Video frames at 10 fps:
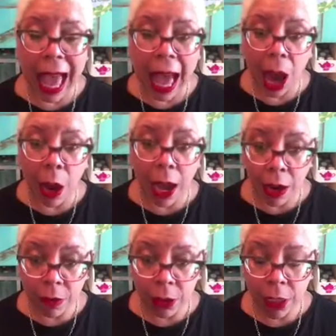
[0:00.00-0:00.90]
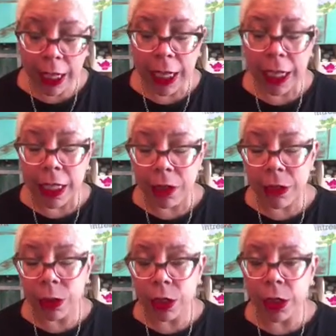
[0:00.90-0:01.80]
However, if
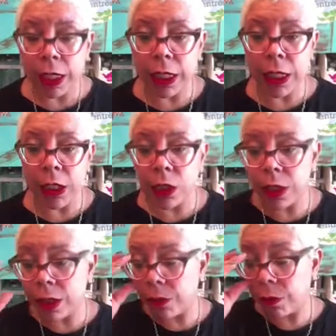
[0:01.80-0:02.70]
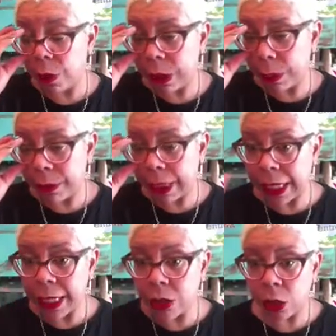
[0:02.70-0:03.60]
you are looking to use it for something
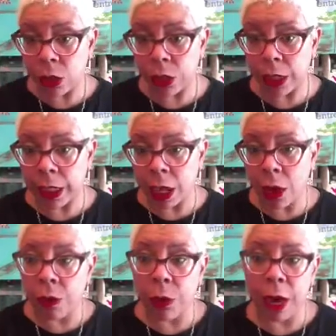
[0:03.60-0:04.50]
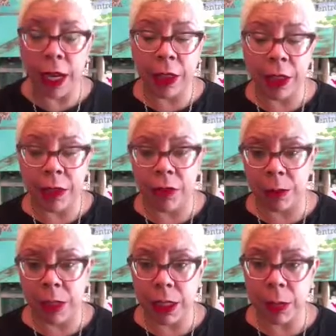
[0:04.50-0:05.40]
internally, for anything
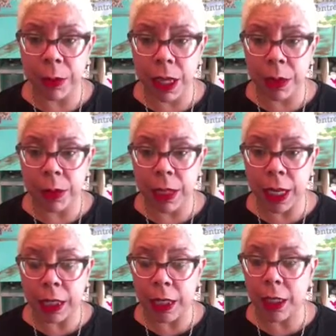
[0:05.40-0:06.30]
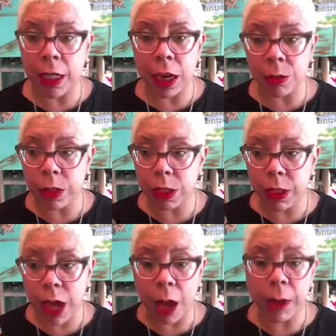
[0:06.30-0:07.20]
from stomach upset to help just
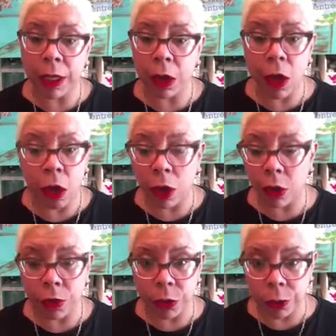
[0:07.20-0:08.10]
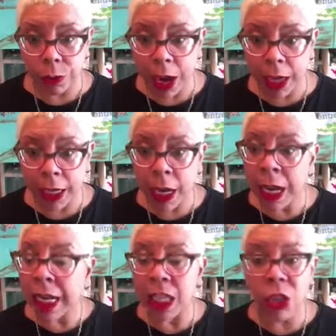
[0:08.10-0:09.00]
calming all over your body,
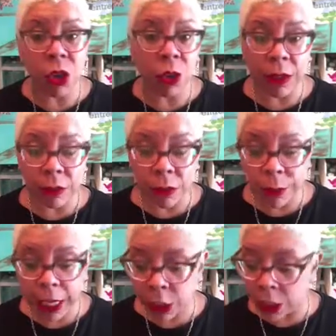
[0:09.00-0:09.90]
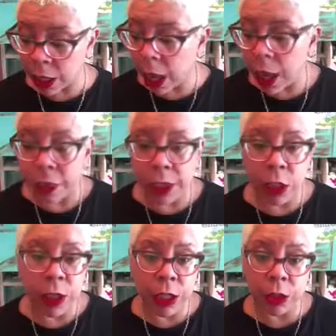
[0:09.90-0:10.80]
internal inflammation, then
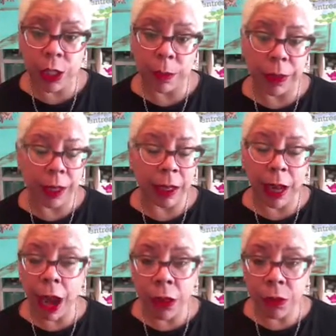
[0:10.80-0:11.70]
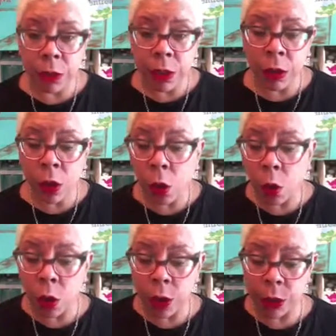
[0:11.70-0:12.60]
you can use something like olive oil,
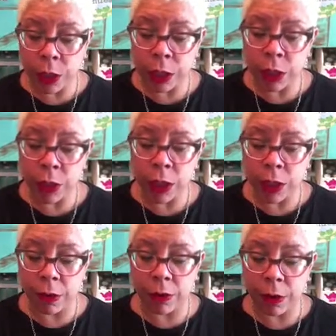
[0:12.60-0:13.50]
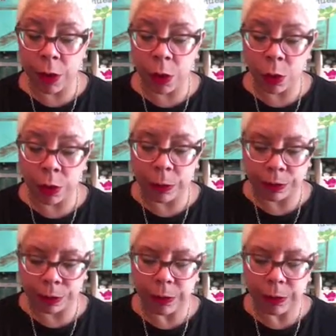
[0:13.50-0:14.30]
or you can use sunflower oil.